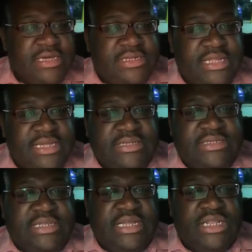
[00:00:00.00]
So this
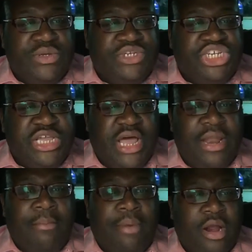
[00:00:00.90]
is the
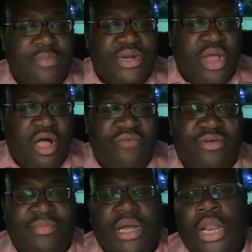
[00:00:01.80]
Luciana Barbie doll
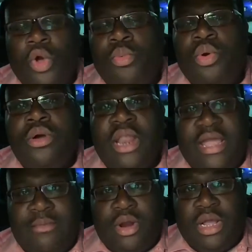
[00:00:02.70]
from the Global
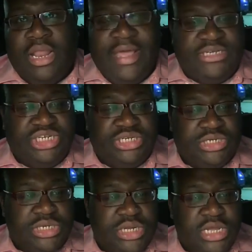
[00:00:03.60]
Glamour collection.
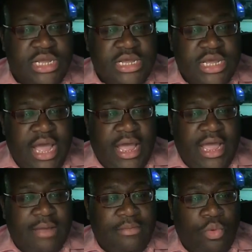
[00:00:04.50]

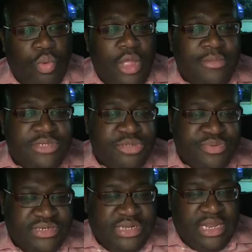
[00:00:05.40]
Welcome to
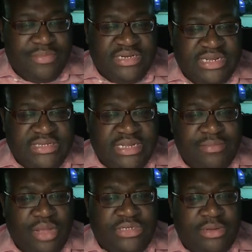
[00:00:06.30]
Brazil, a majestic
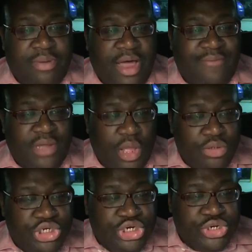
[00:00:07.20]
melting pot of
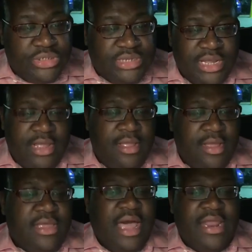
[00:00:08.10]
cultures,
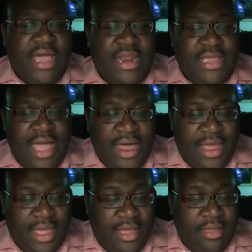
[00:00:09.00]
yada yada
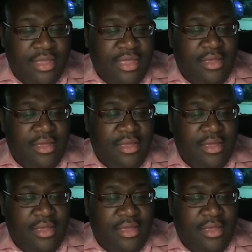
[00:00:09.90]
yada.